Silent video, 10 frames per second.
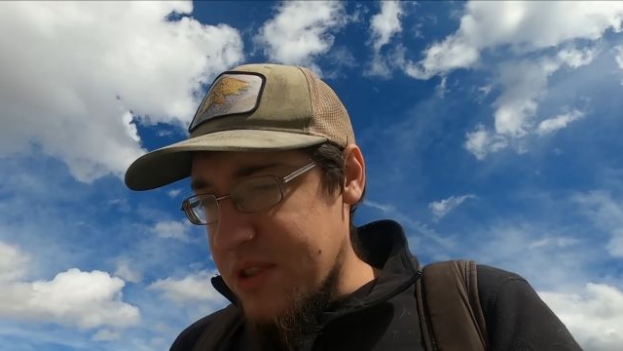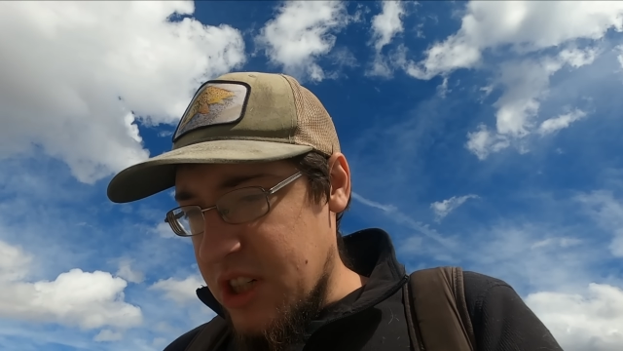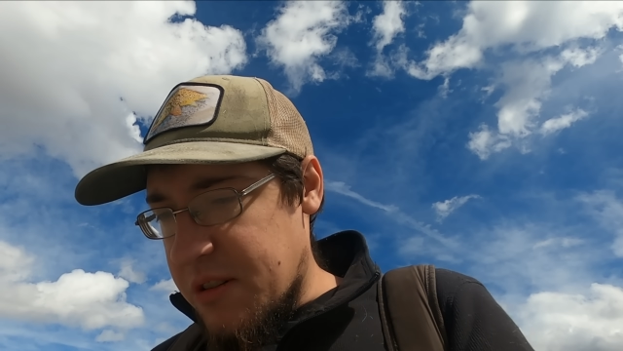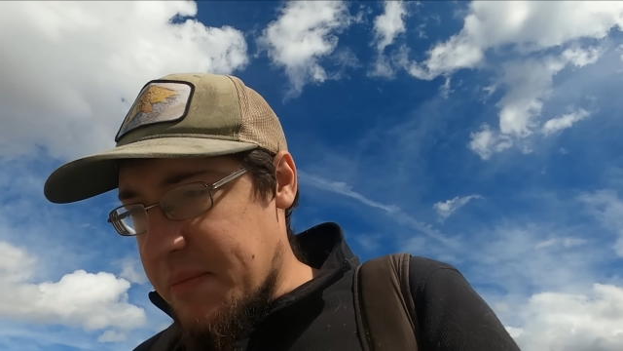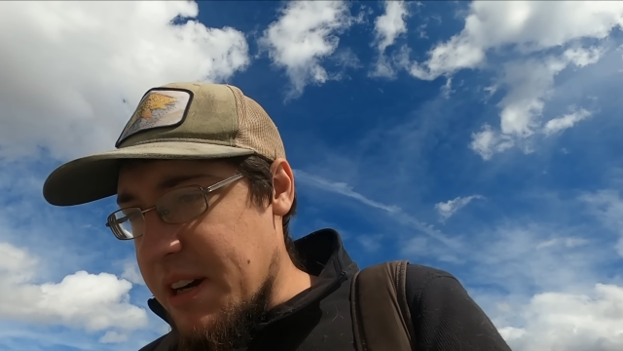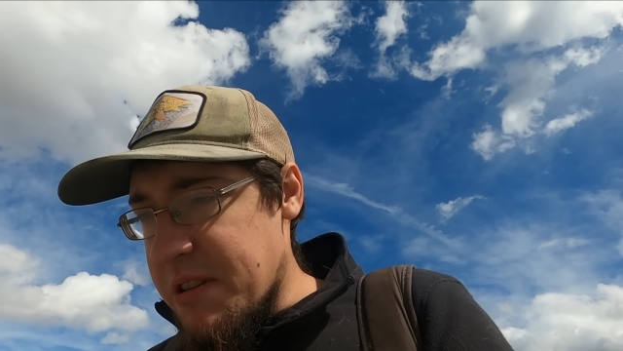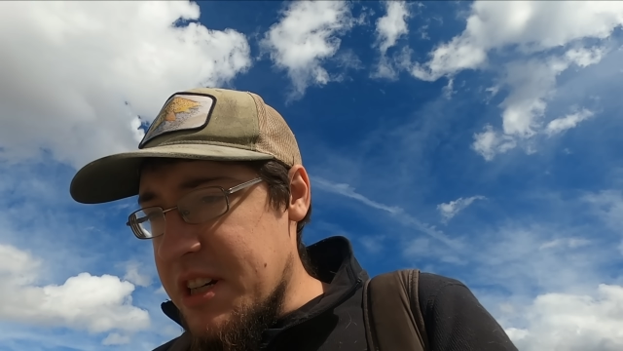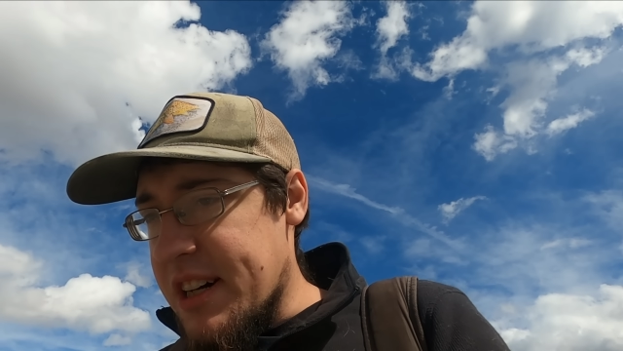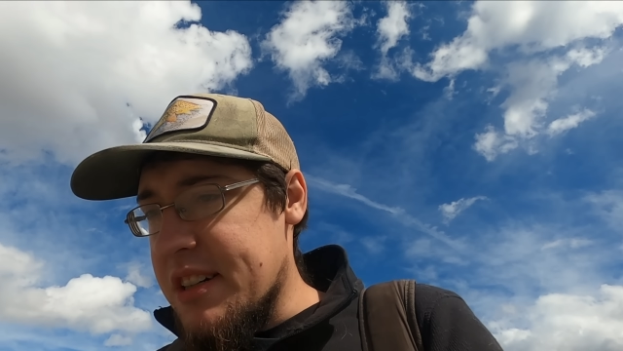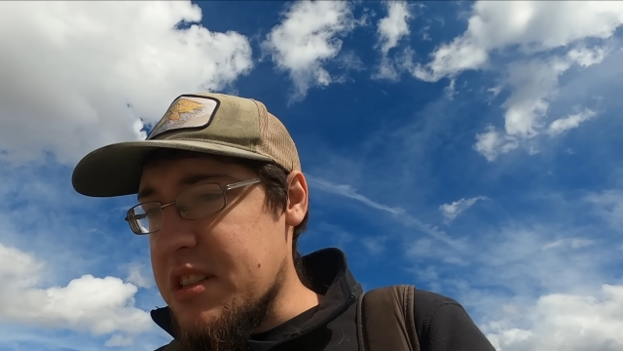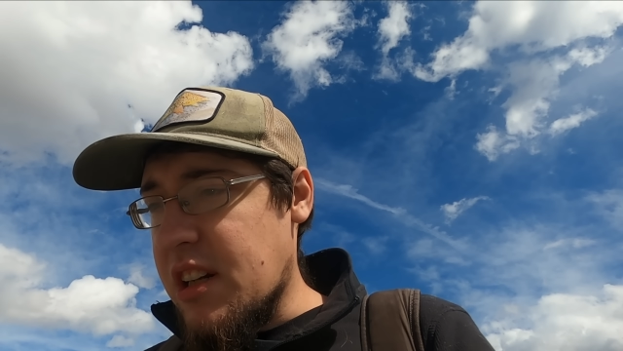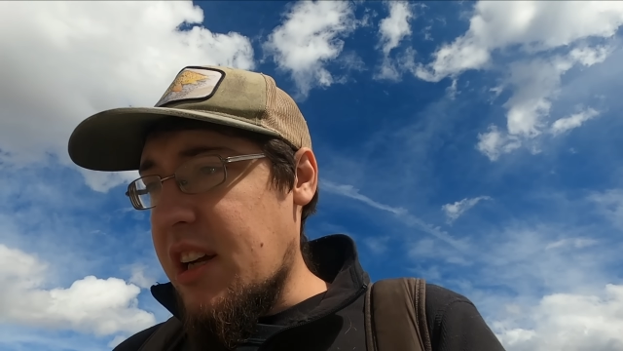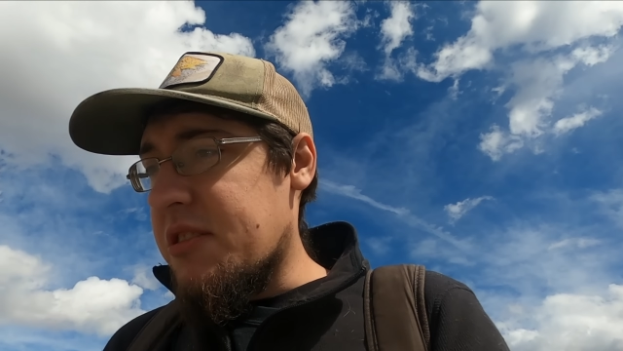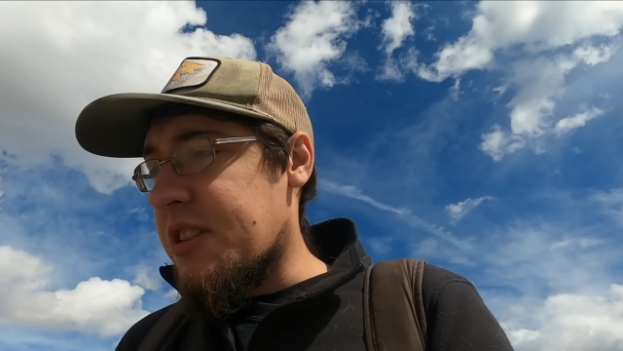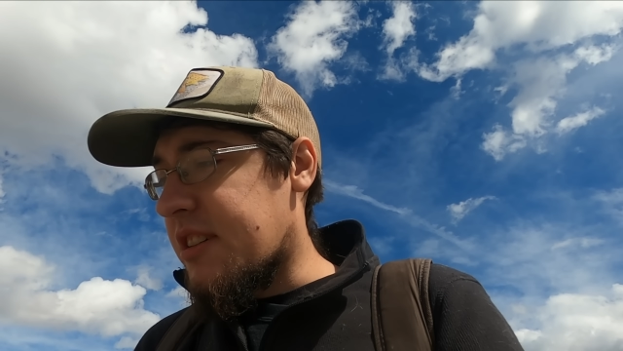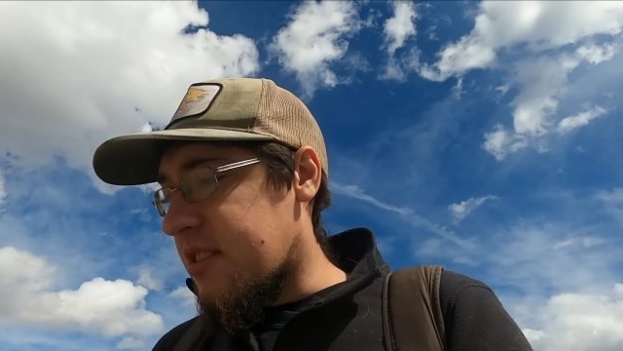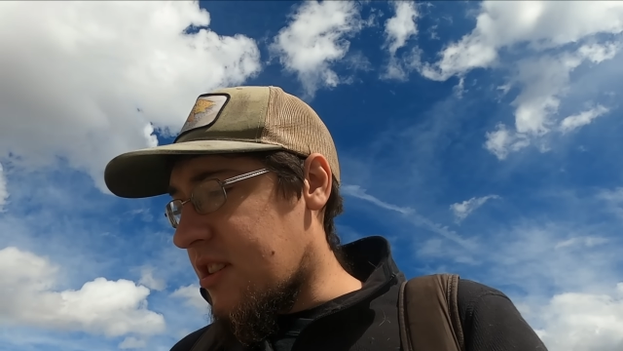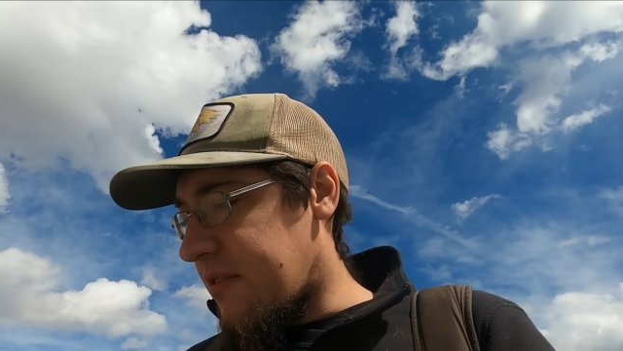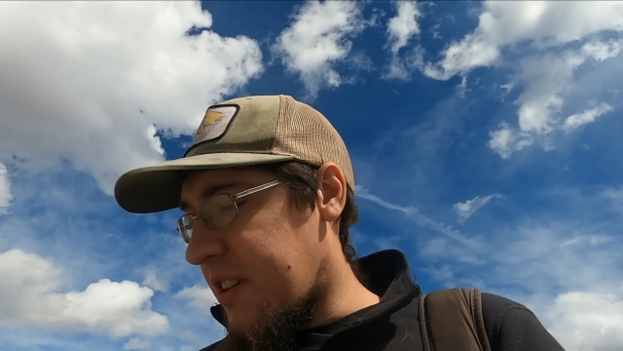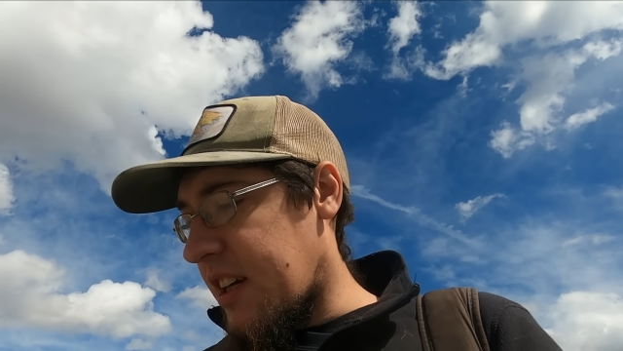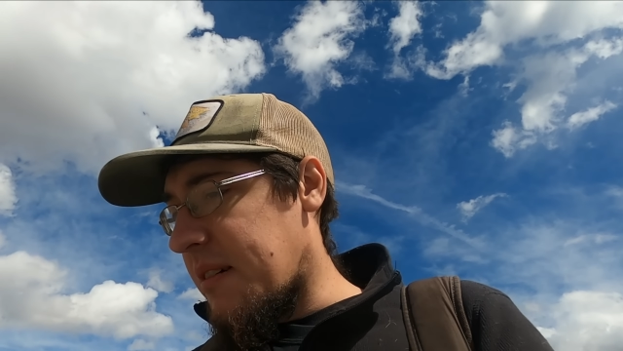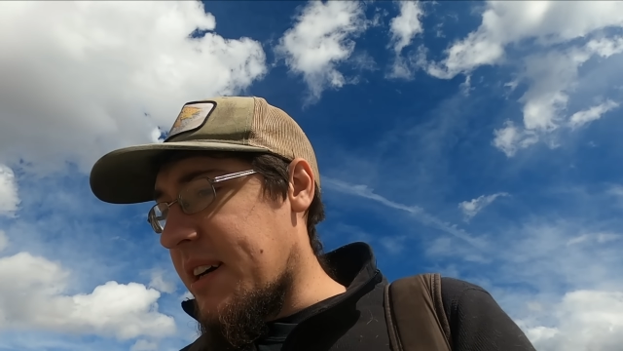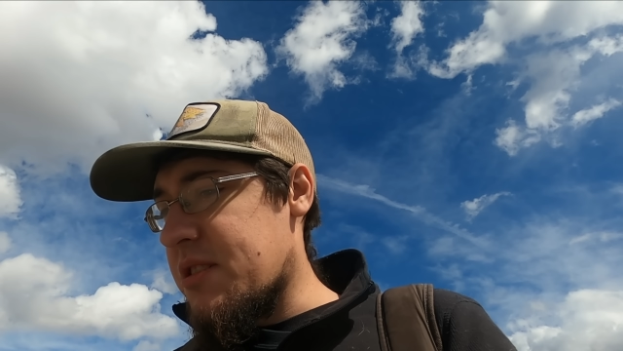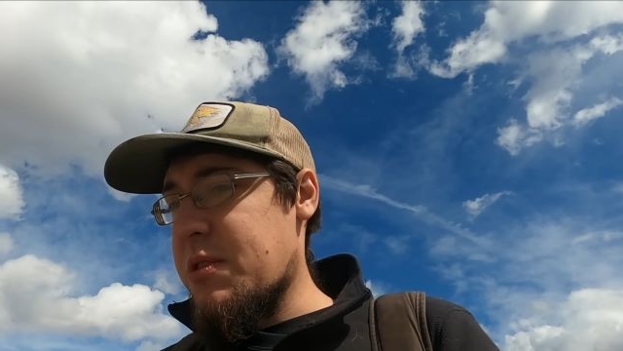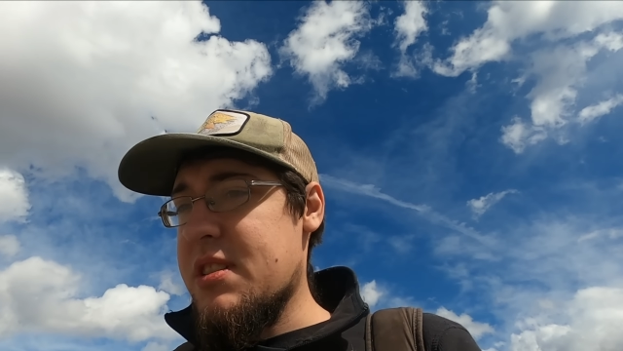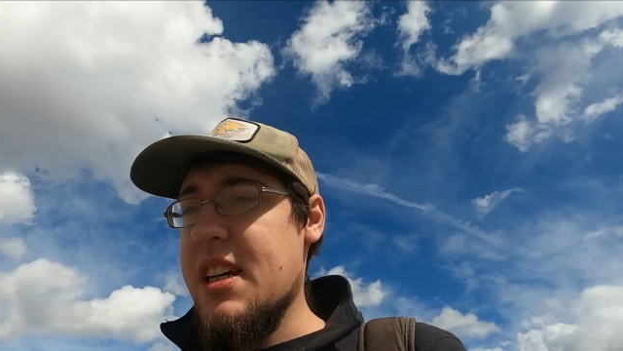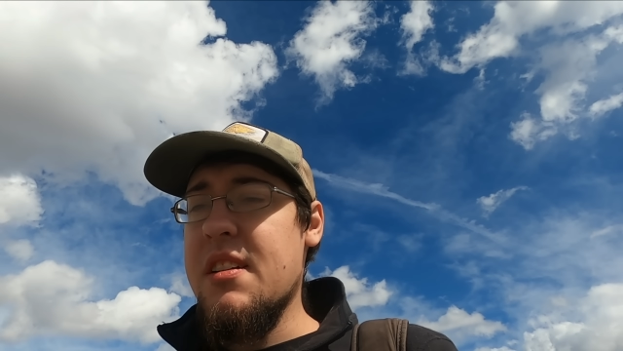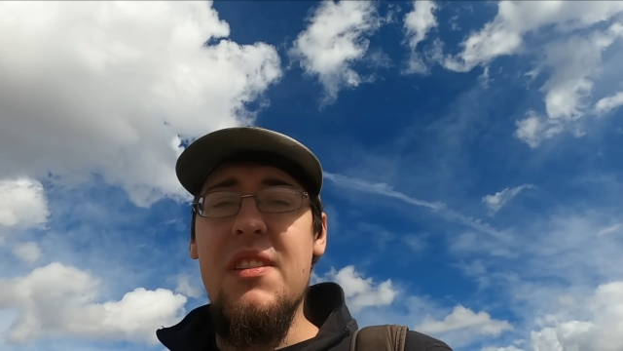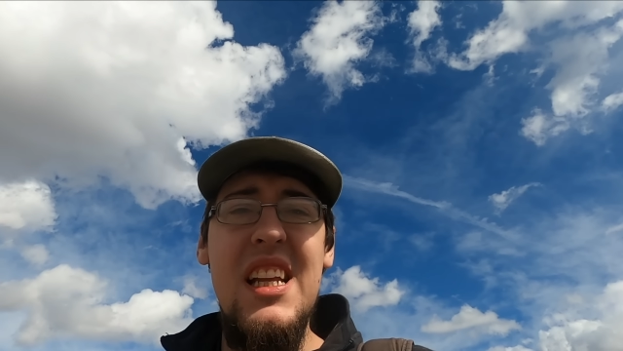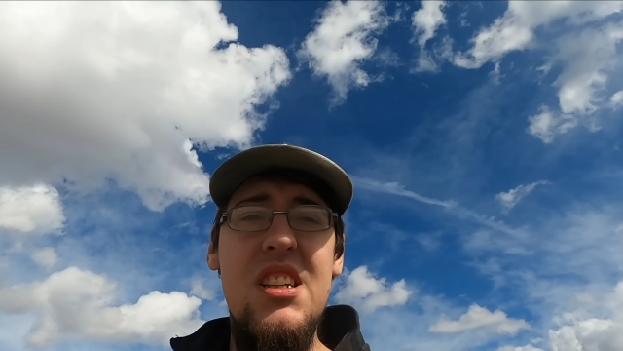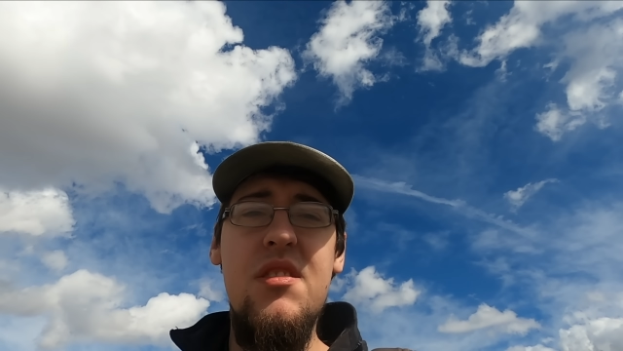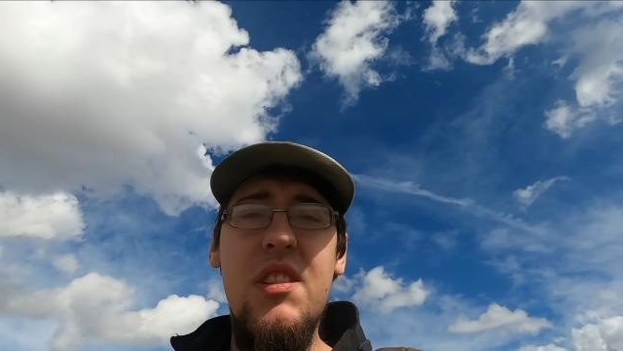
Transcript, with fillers: So my window is closing, so I figured I might as well take advantage